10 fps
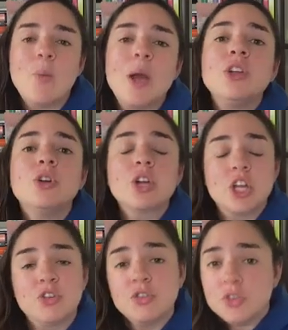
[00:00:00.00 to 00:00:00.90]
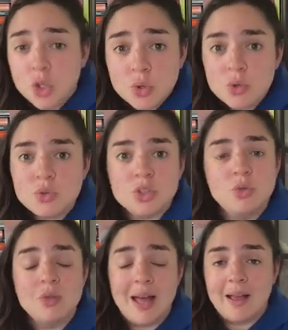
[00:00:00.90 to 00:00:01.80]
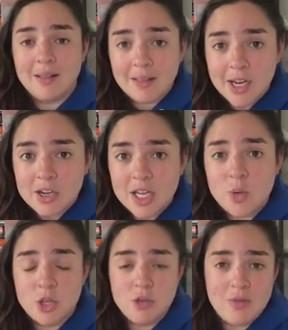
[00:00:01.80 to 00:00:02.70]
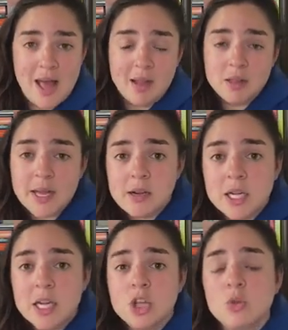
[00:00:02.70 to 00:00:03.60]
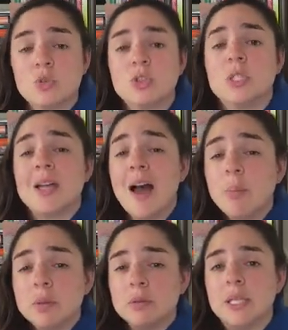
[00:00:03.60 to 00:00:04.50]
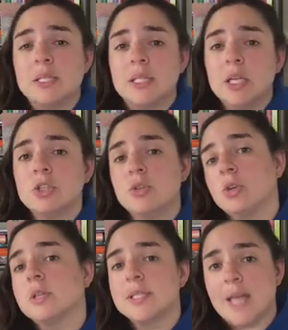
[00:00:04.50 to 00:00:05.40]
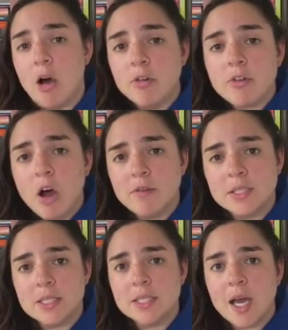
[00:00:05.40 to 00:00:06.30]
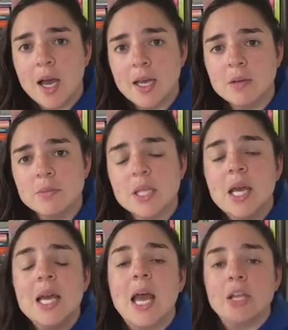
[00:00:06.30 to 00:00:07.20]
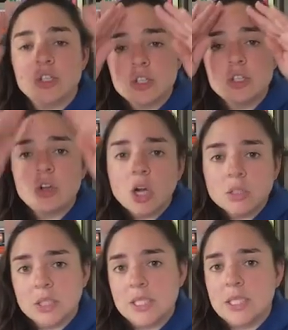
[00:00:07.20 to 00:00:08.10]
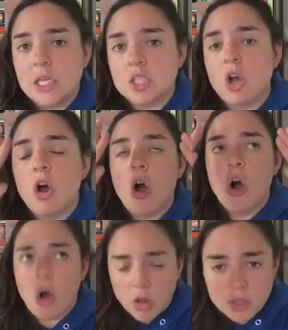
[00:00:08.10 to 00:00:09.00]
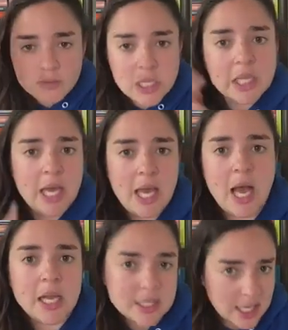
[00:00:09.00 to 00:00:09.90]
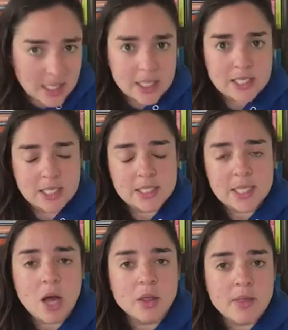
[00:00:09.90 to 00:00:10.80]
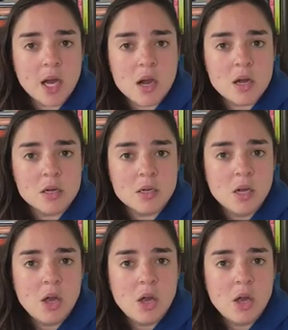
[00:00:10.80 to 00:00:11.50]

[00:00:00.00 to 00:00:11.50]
When you're confused, you lack clarity. When you lack clarity, you stop listening to yourself oftentimes and start listening to all of the chaos that exists out there,